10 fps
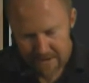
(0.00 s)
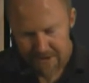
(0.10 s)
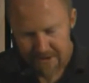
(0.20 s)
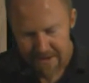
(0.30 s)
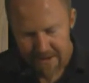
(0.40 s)

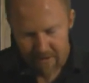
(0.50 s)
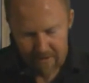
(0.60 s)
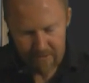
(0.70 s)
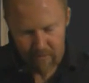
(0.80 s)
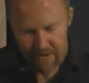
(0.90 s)
And you can hear
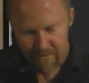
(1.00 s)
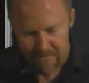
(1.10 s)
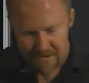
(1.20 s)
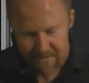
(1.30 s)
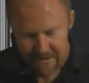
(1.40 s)
only one of
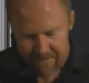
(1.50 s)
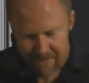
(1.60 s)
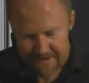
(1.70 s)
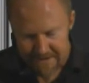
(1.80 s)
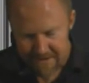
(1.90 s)
them is being
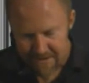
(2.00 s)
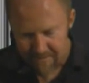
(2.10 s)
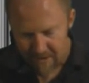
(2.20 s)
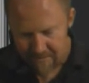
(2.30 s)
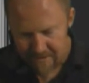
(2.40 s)
affected at the
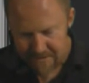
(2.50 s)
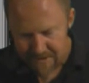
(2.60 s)
moment.